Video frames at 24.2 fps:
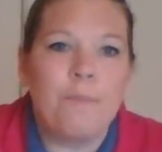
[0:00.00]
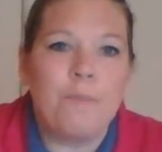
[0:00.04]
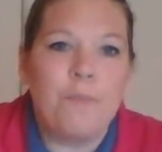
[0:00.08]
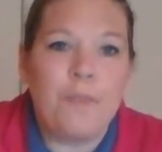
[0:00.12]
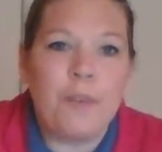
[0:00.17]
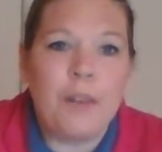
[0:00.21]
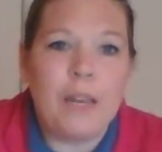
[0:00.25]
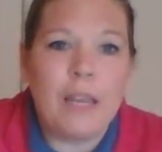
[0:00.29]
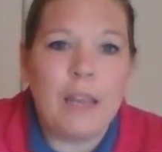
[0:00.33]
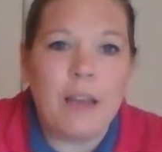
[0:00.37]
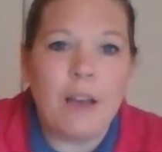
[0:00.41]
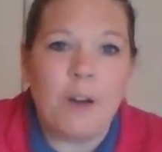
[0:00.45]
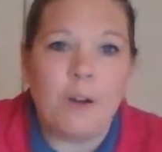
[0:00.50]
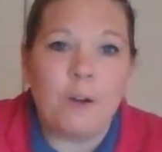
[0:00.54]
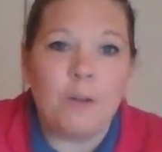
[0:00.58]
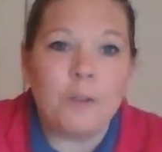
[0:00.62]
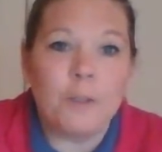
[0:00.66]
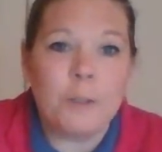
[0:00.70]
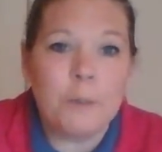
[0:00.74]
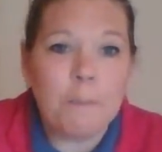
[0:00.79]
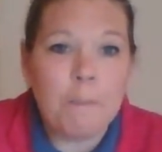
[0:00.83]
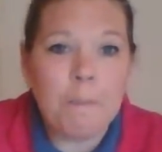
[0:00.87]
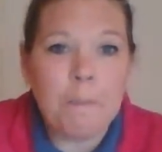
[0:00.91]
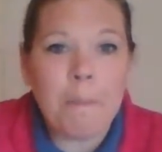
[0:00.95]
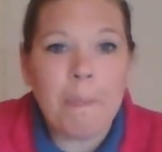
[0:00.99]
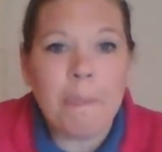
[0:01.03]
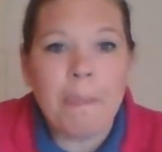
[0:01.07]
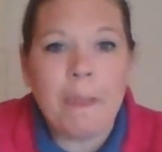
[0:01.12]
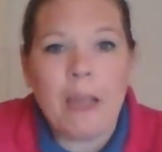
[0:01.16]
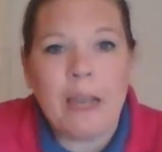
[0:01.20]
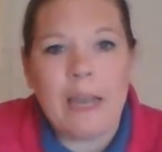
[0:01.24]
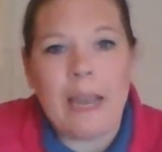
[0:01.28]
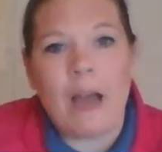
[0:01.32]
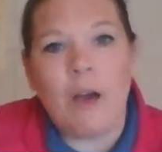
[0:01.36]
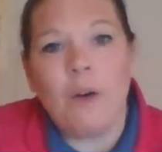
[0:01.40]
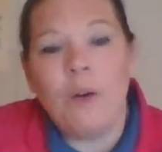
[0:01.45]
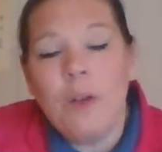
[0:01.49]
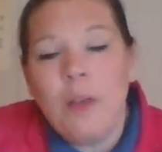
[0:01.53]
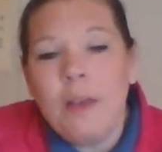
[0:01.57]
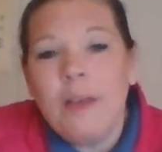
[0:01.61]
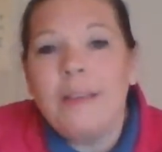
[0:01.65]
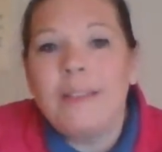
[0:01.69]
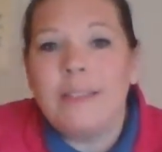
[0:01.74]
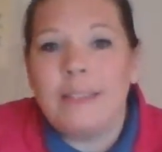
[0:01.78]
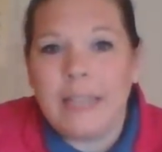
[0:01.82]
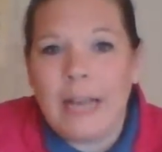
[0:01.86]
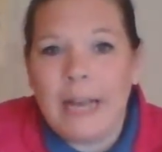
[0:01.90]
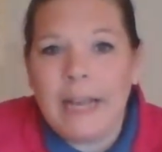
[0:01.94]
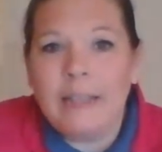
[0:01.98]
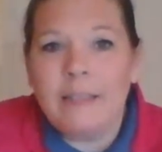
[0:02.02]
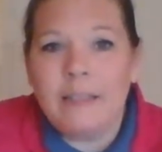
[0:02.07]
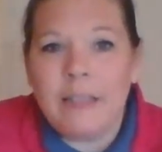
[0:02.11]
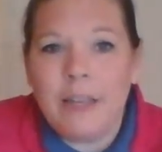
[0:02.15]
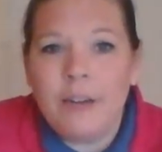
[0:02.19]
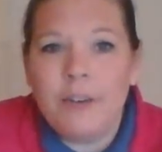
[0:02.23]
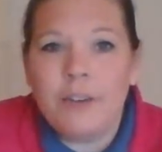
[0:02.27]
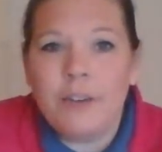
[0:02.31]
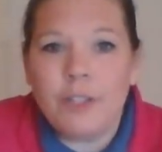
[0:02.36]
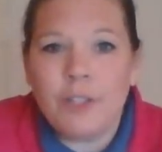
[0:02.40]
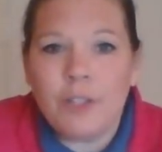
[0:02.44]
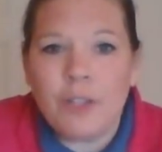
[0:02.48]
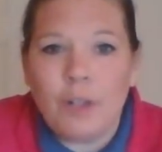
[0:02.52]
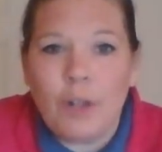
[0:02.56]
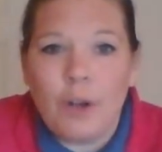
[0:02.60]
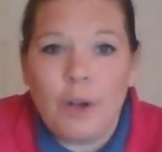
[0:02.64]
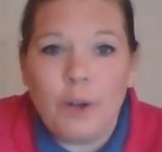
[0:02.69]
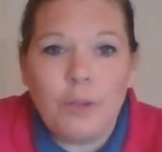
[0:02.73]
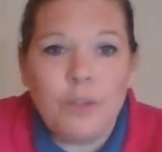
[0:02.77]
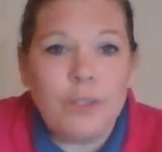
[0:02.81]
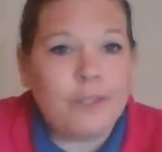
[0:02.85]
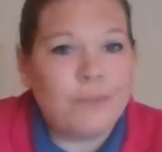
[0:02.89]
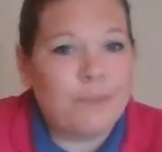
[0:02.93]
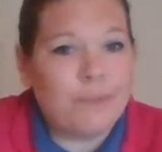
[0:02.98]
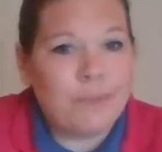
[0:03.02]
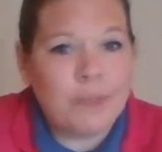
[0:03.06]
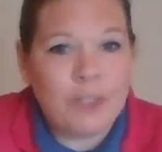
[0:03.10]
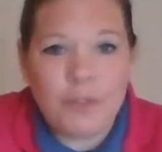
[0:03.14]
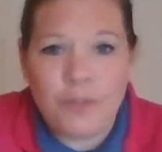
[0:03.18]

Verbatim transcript: videos. Now, Science Center is closed.